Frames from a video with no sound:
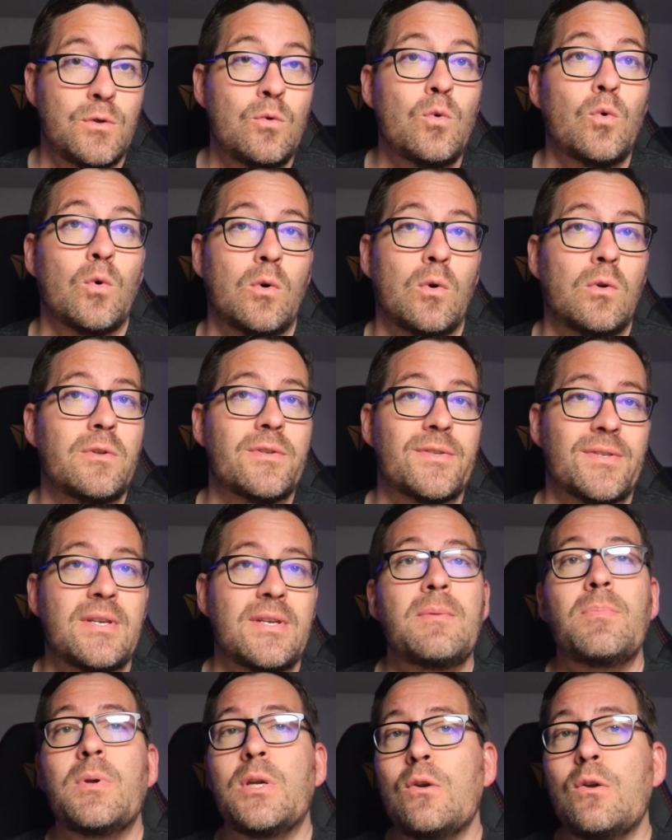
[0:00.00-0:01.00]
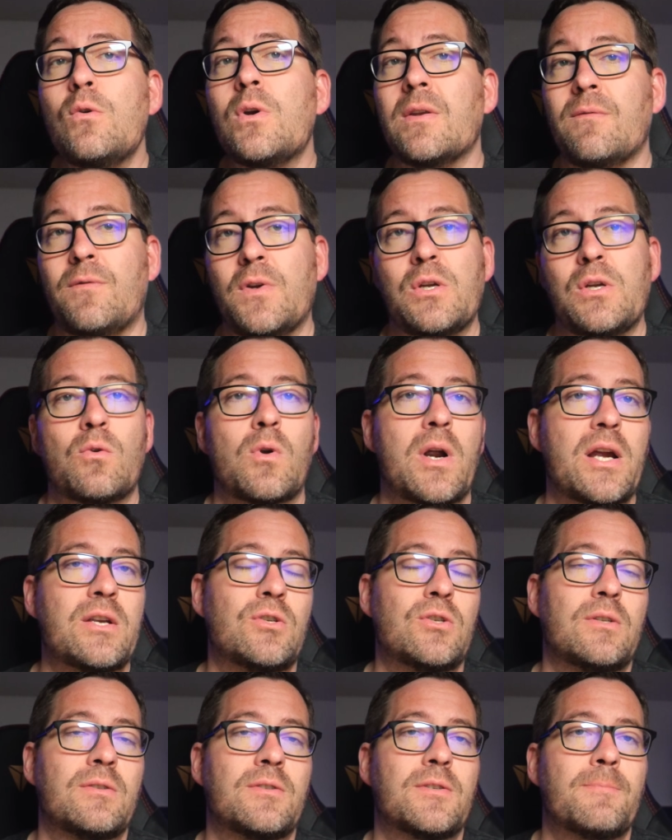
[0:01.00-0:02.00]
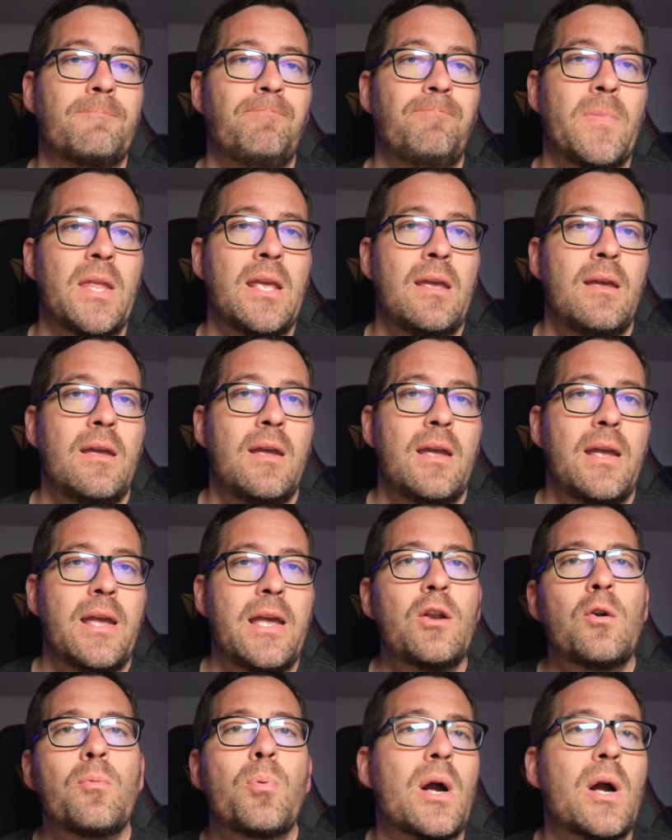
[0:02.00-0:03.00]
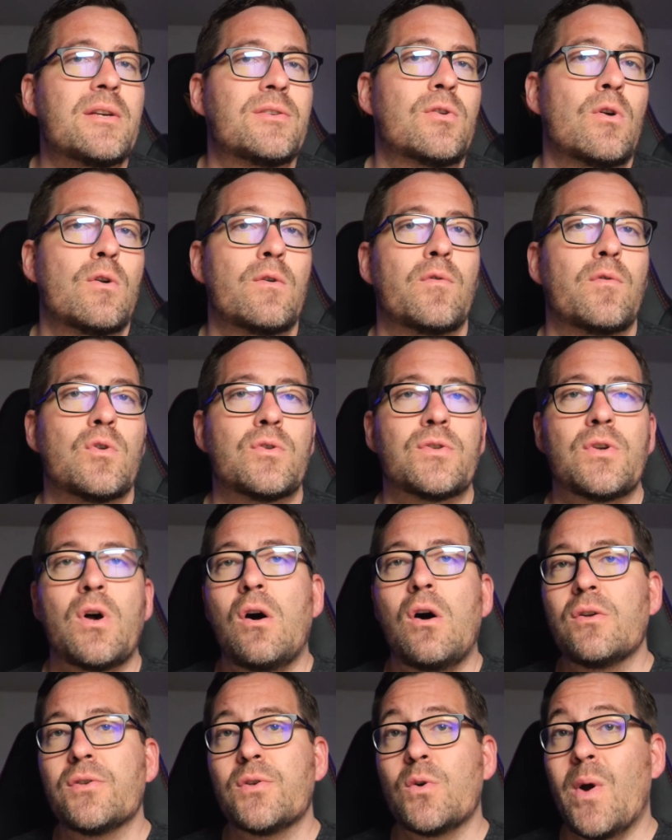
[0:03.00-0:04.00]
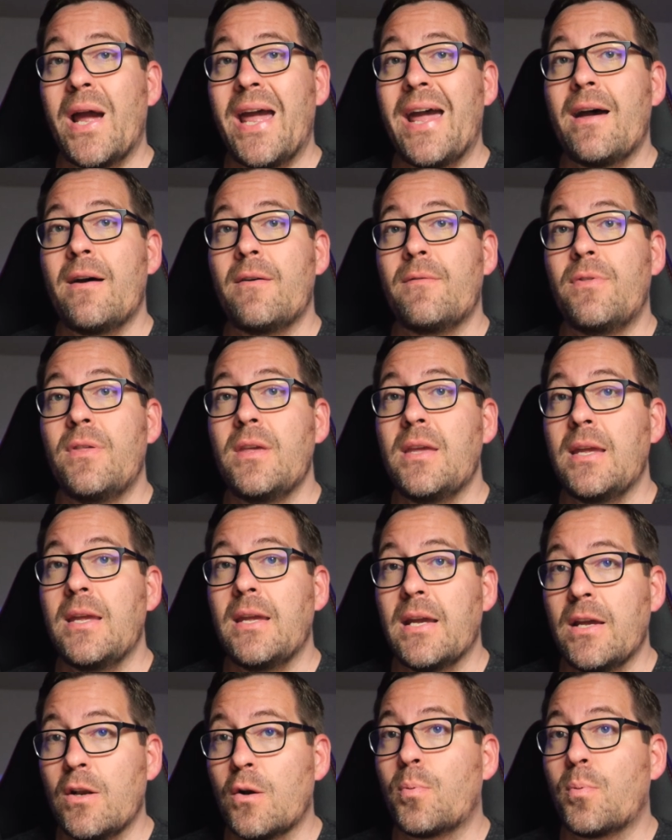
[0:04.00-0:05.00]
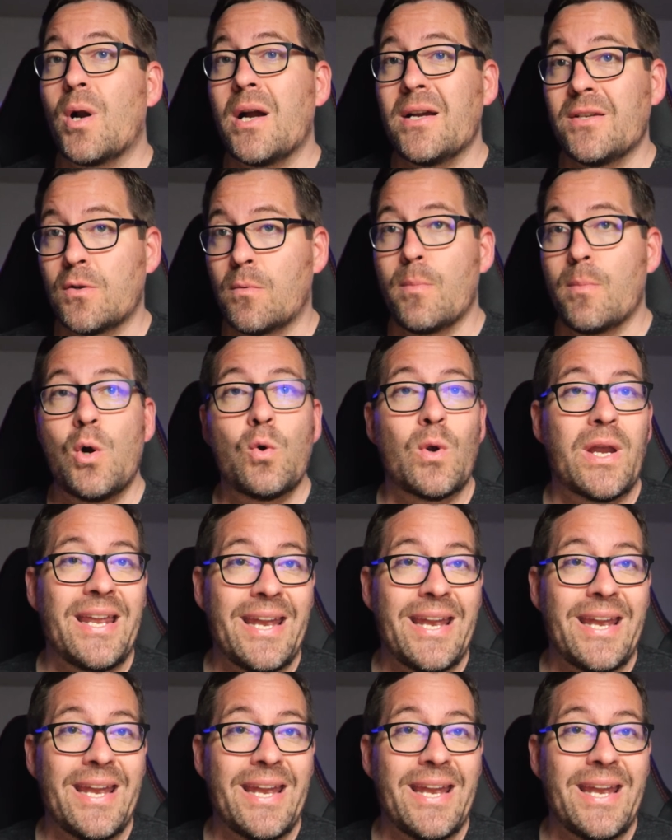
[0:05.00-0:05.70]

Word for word: dual CPU configurations. Enterprise servers also have the enterprise remote